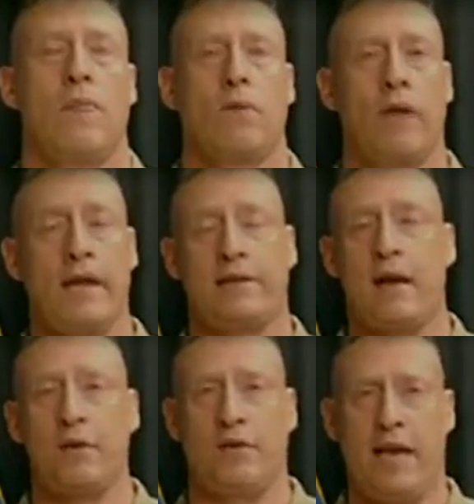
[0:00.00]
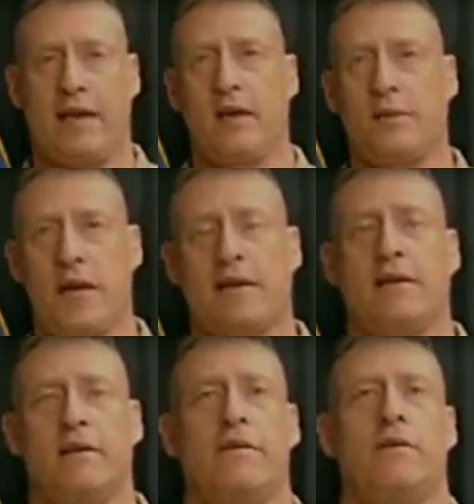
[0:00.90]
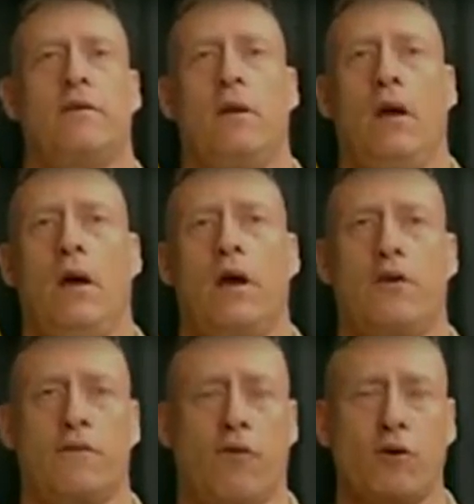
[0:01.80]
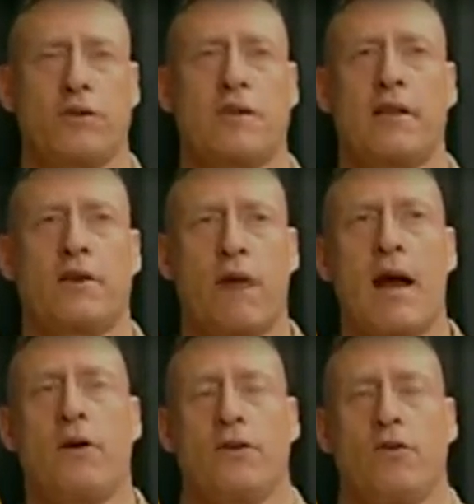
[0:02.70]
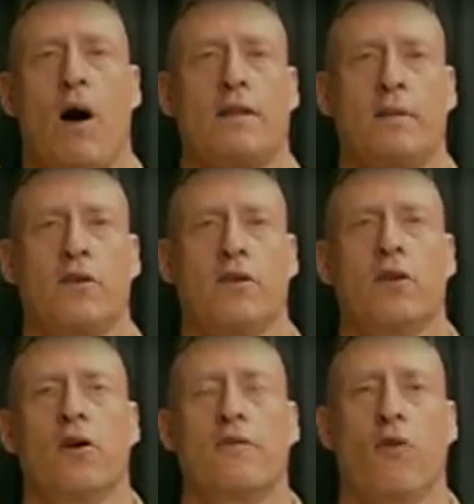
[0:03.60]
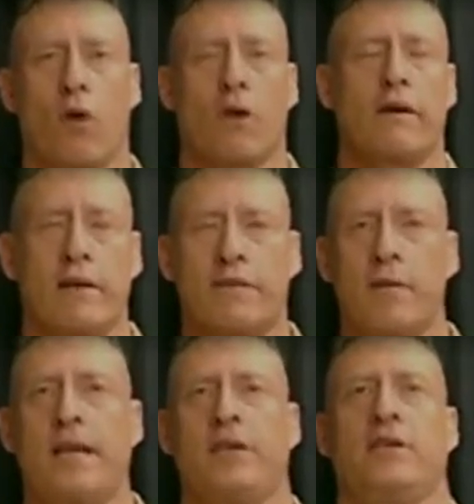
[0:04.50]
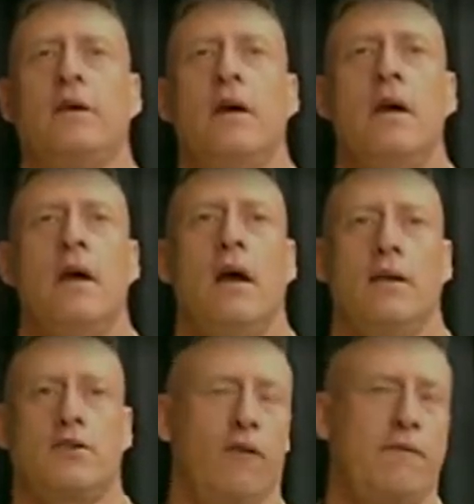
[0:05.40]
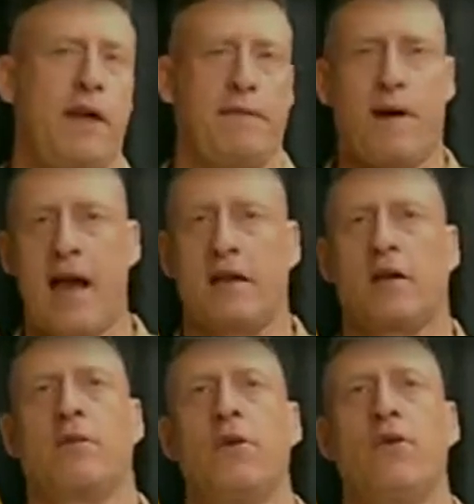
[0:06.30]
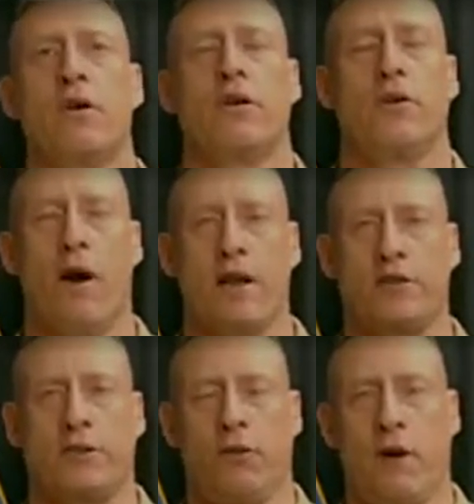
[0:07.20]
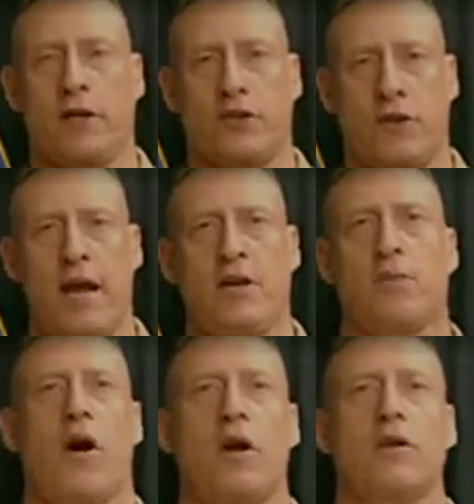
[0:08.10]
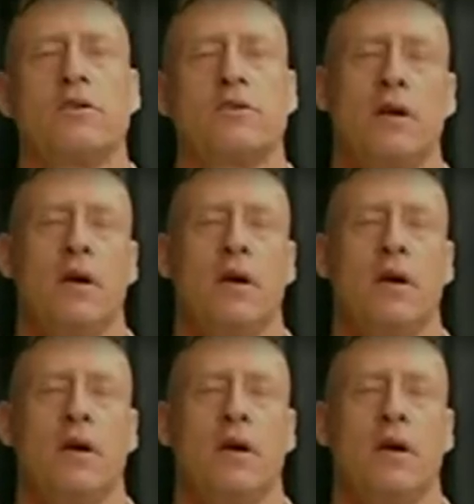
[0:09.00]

Well, anytime you take an objective, your forces on the ground, you want them to look for information. So if they find a computer, you want to train your partners.